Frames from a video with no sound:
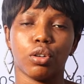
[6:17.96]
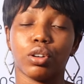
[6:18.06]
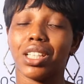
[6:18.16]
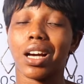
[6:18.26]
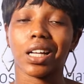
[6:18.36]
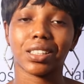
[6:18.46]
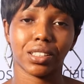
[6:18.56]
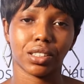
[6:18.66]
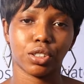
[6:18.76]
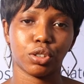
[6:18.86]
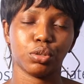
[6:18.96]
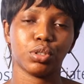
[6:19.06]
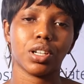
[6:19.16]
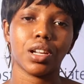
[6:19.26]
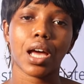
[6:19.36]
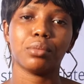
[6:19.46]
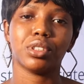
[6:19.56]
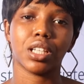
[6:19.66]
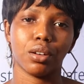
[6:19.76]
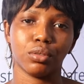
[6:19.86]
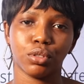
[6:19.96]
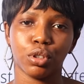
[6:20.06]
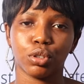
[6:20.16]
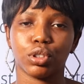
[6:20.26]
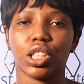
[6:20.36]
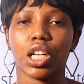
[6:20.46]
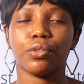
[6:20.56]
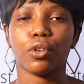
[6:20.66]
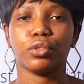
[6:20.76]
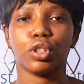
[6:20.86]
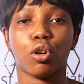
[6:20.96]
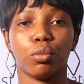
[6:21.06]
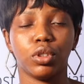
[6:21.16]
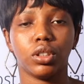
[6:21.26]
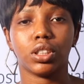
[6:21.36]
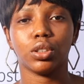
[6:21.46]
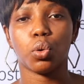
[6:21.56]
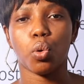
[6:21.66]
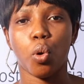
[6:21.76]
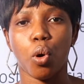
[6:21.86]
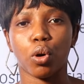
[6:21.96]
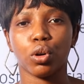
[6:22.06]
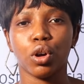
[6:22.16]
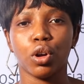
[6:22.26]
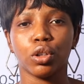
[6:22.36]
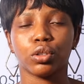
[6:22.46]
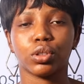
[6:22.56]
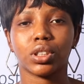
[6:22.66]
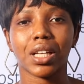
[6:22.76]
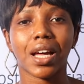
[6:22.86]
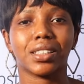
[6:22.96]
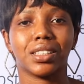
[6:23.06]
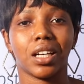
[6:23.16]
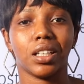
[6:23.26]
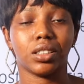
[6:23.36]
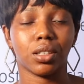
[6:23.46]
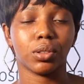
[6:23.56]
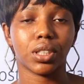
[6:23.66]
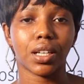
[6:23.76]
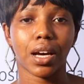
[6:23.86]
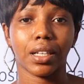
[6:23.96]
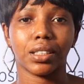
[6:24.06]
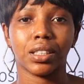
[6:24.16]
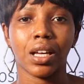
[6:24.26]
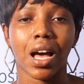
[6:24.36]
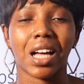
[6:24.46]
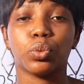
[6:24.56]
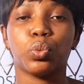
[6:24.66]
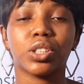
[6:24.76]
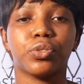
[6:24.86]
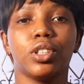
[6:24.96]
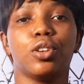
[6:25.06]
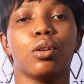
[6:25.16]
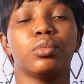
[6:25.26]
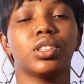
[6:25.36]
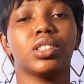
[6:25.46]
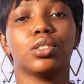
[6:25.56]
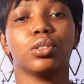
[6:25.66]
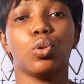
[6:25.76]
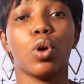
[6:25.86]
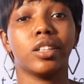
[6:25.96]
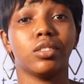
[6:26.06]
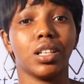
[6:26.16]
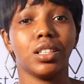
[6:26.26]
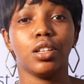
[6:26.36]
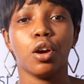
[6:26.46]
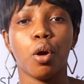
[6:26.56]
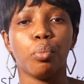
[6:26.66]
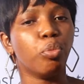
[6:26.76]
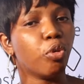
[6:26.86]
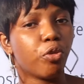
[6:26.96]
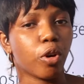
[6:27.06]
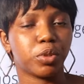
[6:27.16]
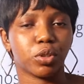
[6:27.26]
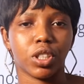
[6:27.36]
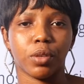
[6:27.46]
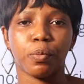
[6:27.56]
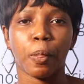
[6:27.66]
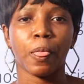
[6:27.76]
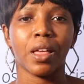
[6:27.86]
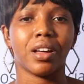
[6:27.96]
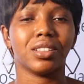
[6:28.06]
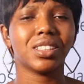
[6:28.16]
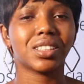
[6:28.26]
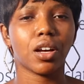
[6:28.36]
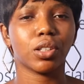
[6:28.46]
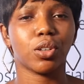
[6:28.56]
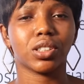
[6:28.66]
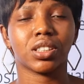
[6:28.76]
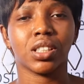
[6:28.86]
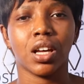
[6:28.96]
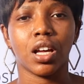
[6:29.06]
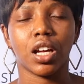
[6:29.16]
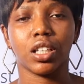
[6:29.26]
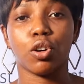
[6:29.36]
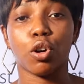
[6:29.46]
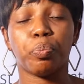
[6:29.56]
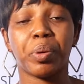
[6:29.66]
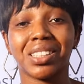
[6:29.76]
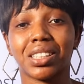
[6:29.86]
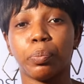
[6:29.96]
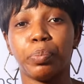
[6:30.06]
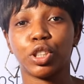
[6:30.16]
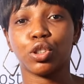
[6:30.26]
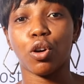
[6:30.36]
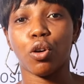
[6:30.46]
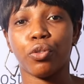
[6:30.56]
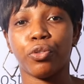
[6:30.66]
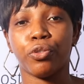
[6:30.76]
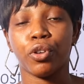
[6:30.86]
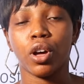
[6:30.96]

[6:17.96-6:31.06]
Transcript: or the artist should climb down to the level of the community or to stay at their exalted heights and wait for the community to gradually move up to it. Now, this tells us uh, or paints the picture of